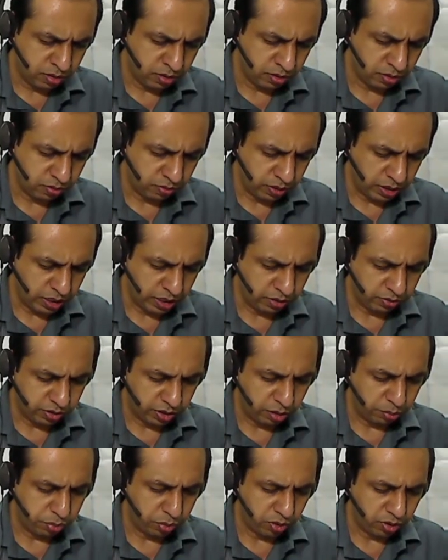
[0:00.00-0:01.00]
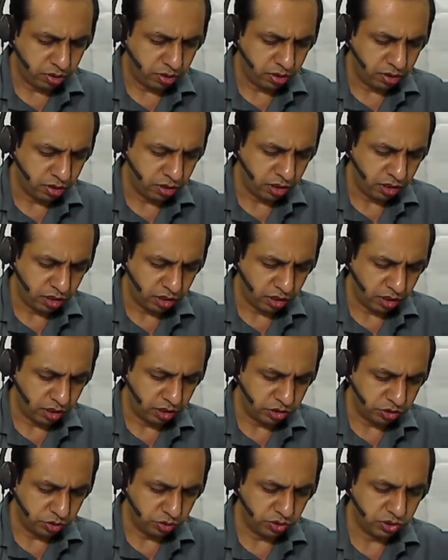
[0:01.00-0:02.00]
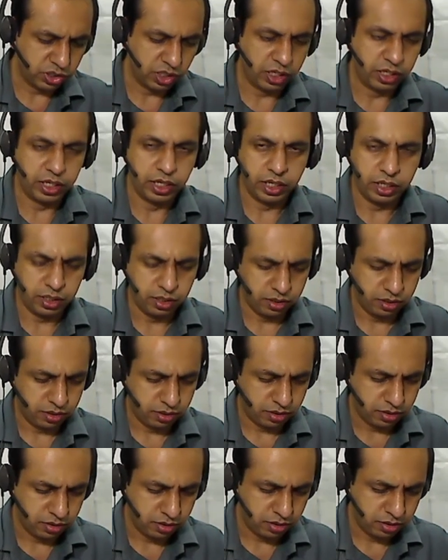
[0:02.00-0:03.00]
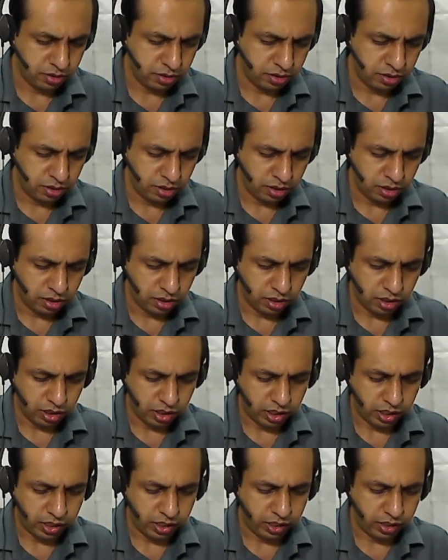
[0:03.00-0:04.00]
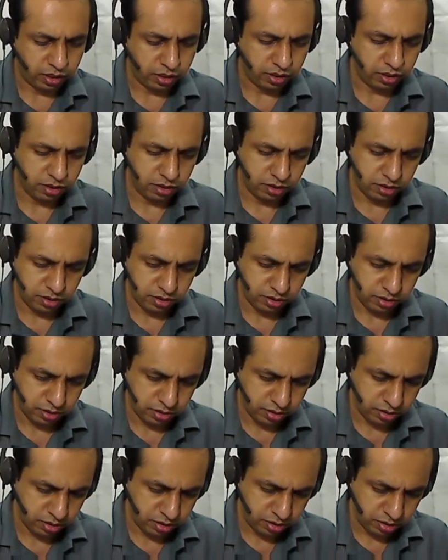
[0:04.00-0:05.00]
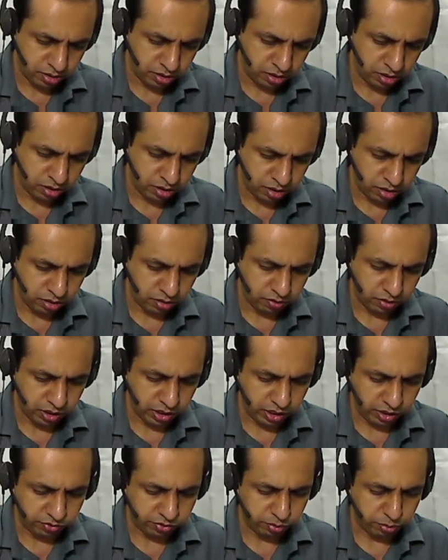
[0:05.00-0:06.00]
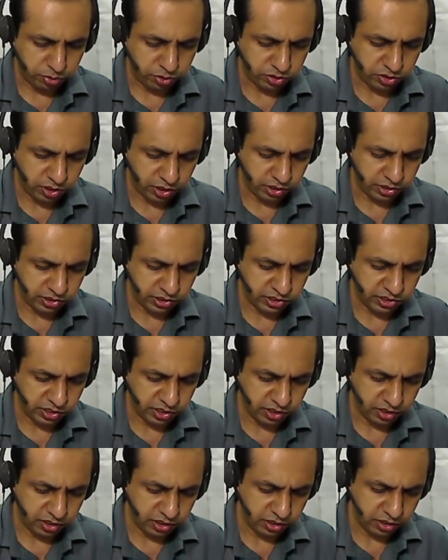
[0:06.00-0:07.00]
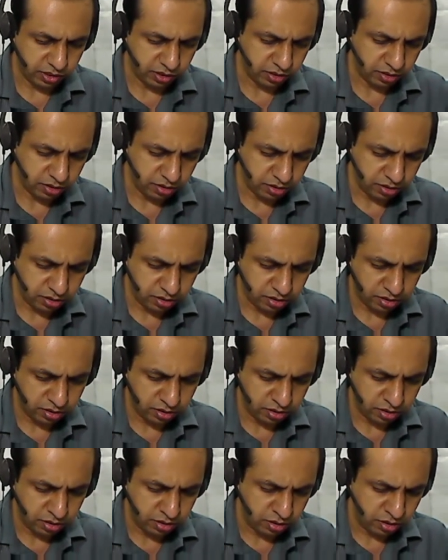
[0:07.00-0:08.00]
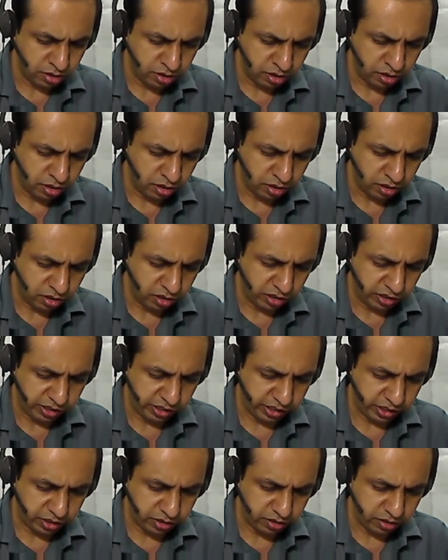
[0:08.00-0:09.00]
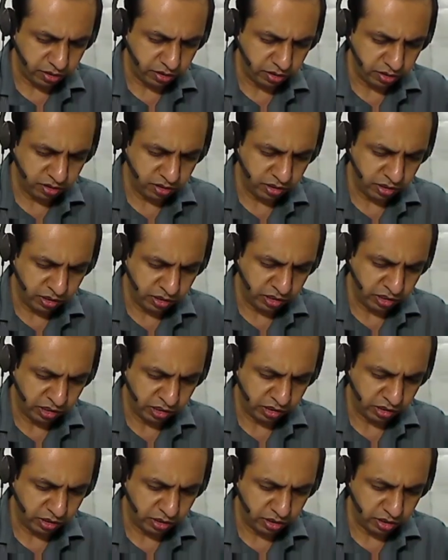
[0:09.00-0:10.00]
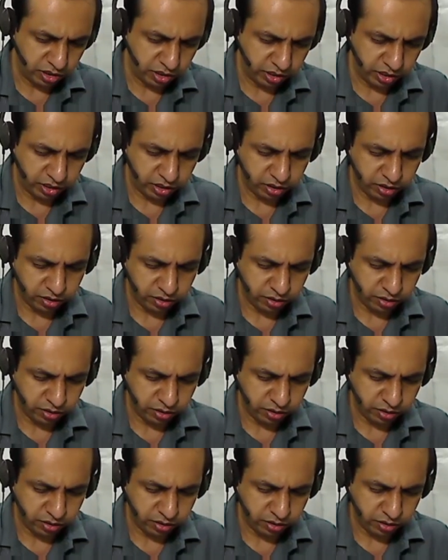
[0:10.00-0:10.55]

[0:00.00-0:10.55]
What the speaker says: We have the input current source II, and we have the MOS transistor here, gate, drain,